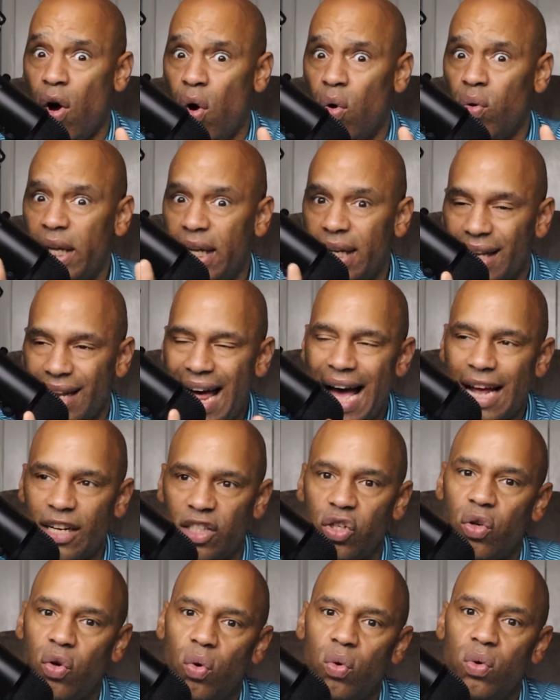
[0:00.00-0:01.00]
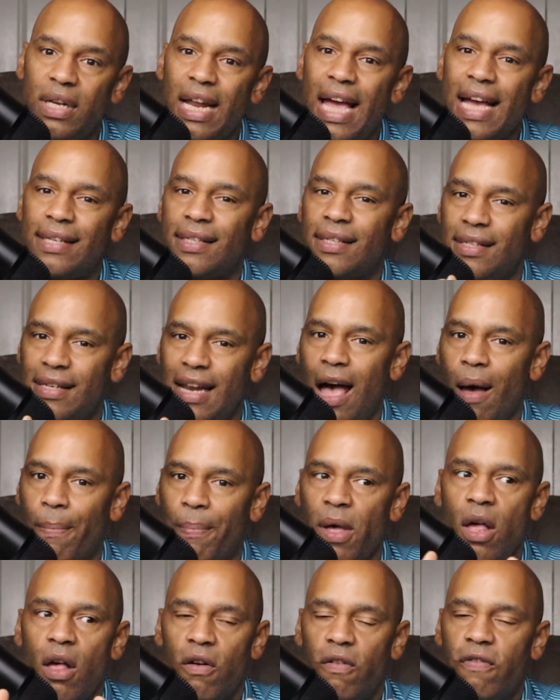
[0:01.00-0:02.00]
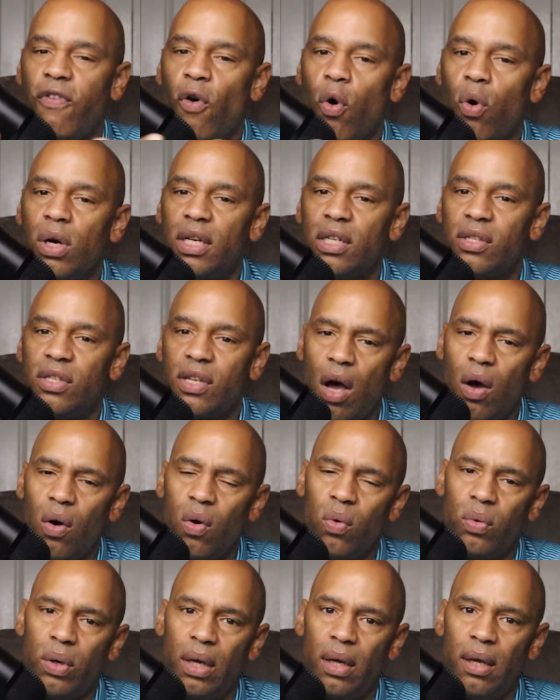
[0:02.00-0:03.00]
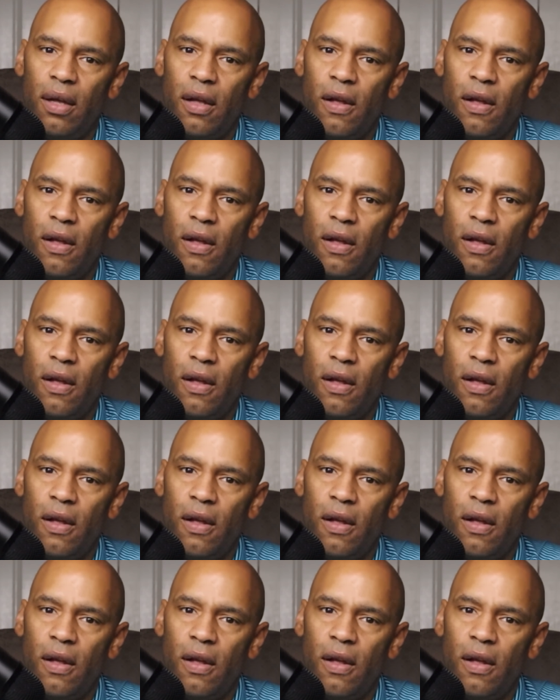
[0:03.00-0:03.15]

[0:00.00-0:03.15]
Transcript: only logical next step for DAZN.